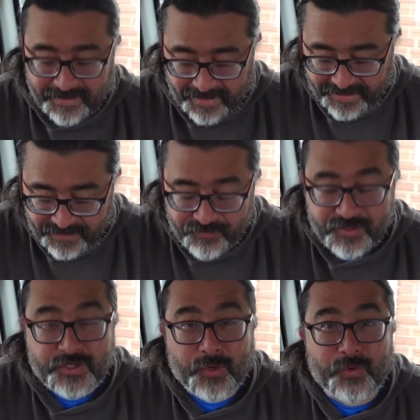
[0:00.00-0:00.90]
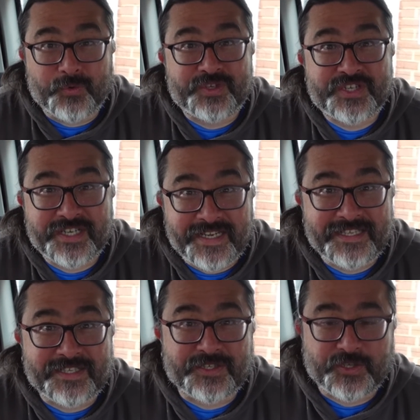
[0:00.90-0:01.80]
And even the torch
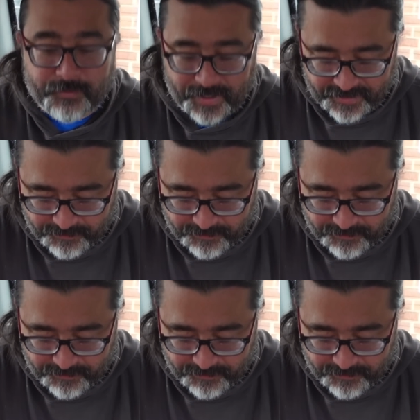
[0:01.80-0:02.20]
isn't too bad.